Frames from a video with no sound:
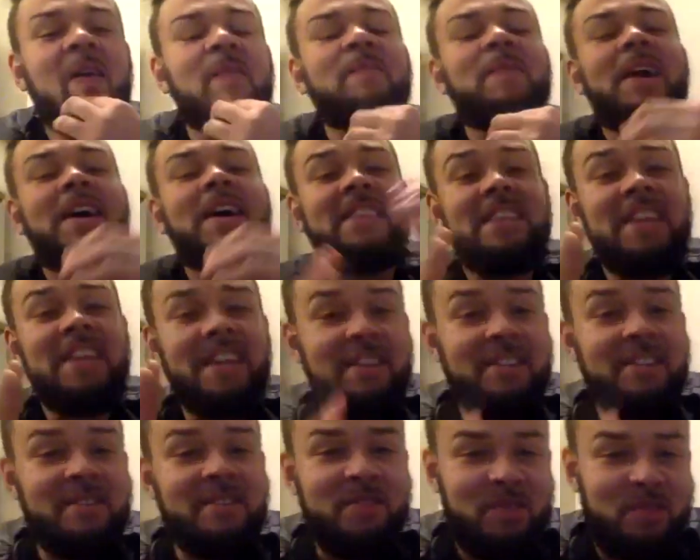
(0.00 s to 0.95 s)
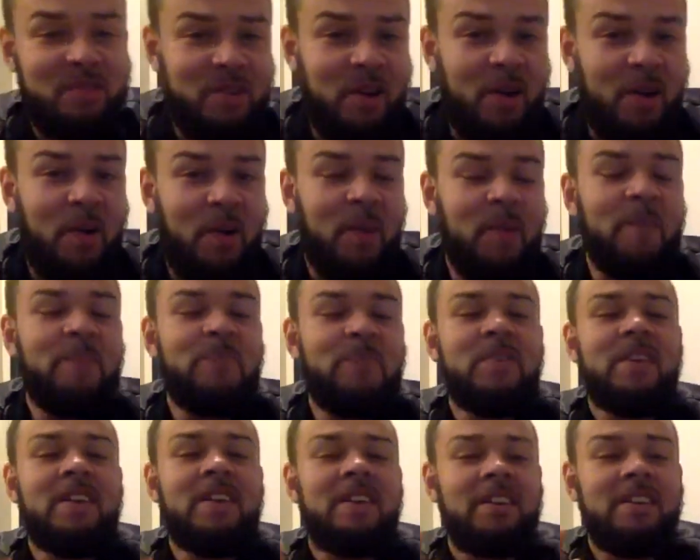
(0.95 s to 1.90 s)
by the end of the show,
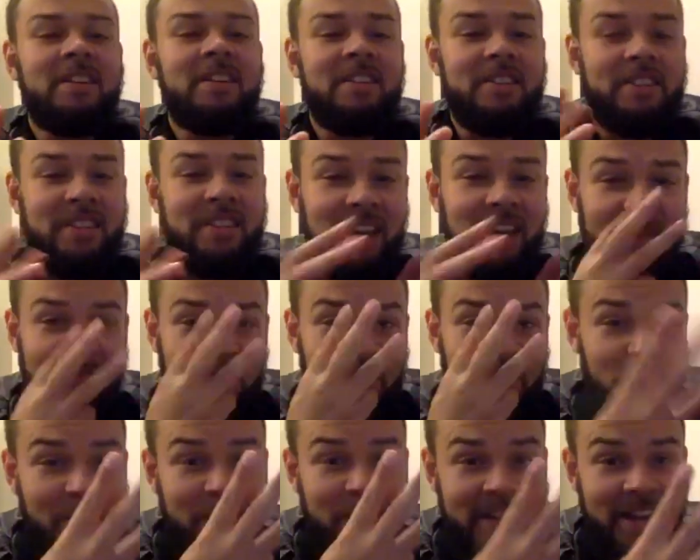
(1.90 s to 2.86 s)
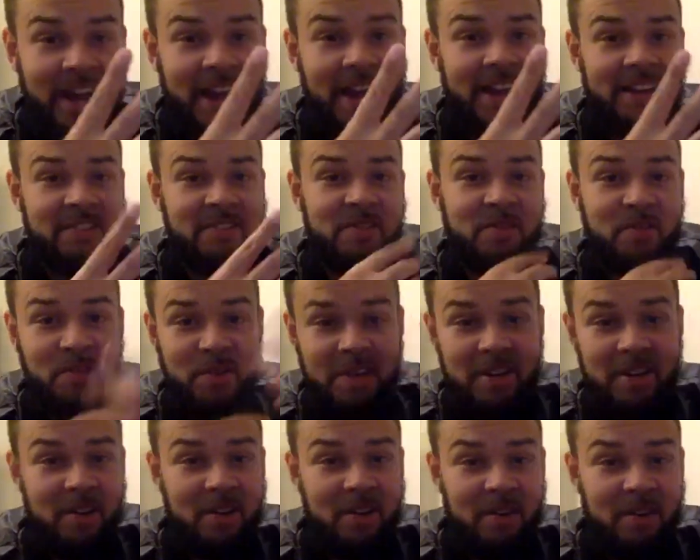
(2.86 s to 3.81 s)
you have three guys,
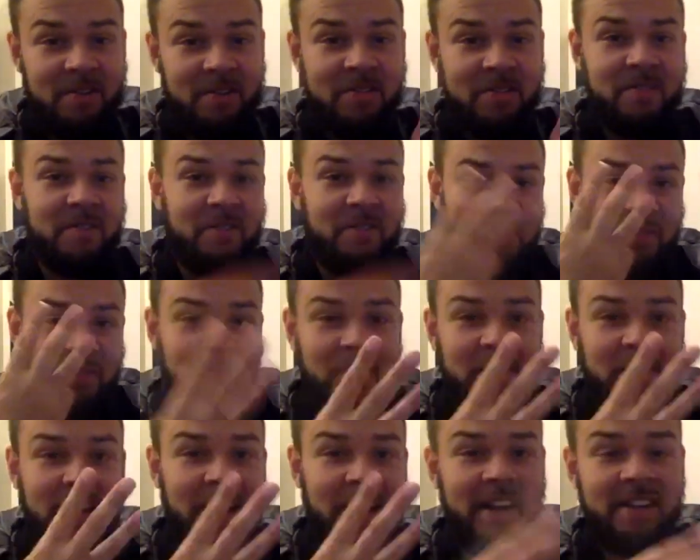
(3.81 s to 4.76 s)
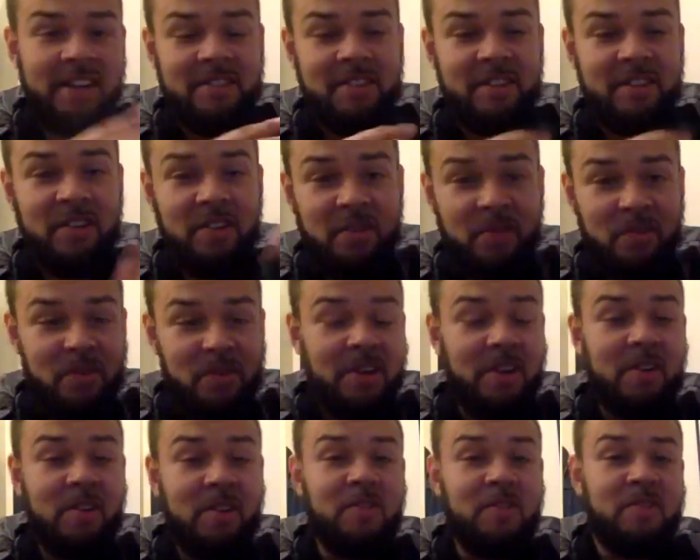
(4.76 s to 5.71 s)
three girls, three guys. The three
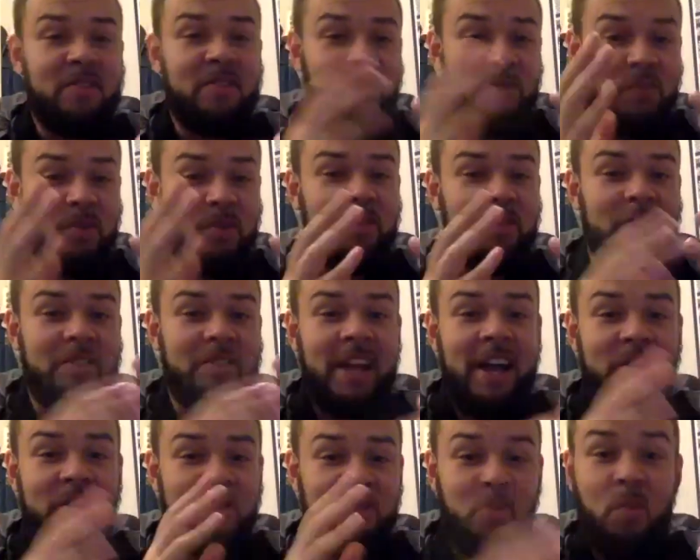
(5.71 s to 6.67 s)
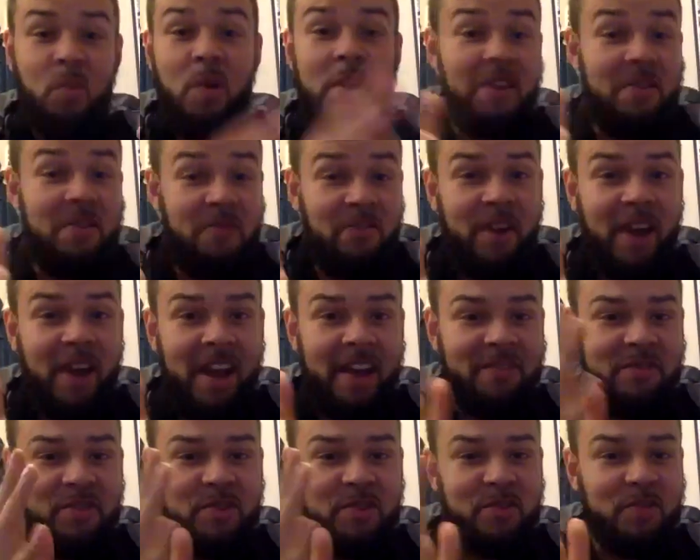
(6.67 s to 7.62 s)
girls have whittled down
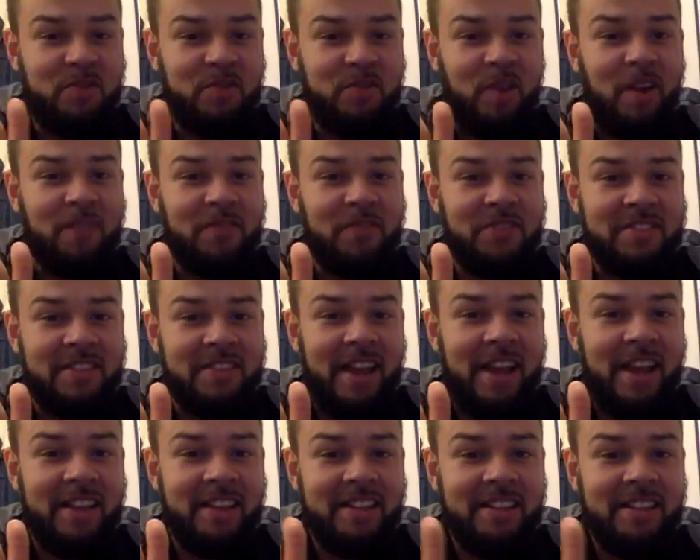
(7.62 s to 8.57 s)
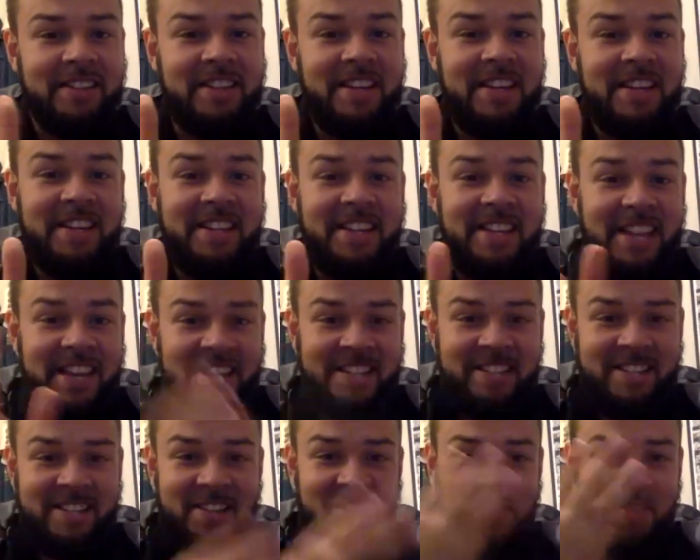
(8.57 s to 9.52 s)
25 dudes off this island to
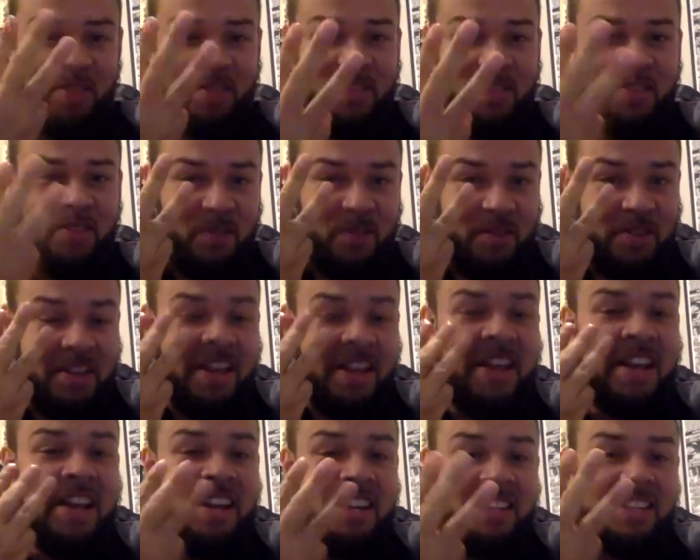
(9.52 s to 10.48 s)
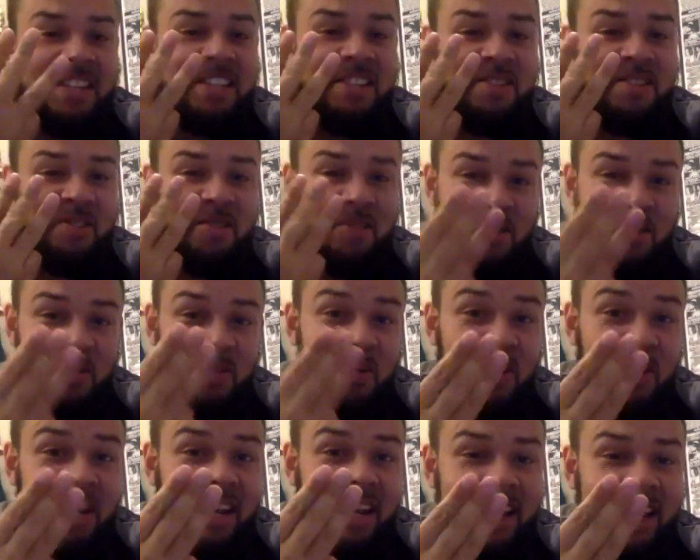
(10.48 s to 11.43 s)
get to these
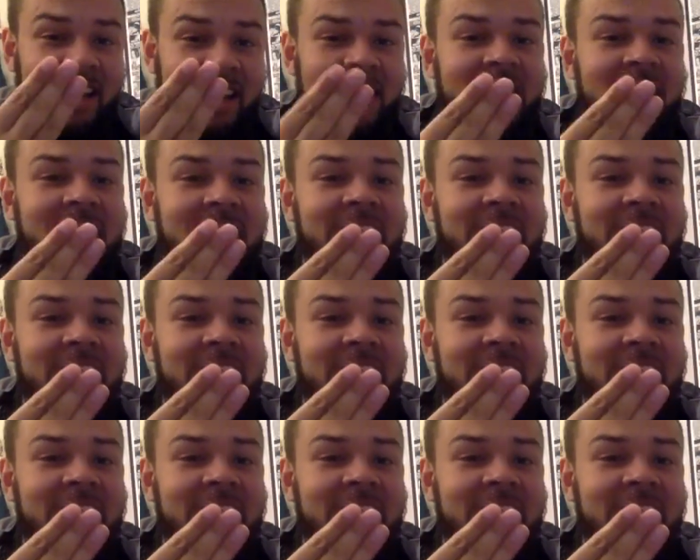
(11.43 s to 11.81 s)
three,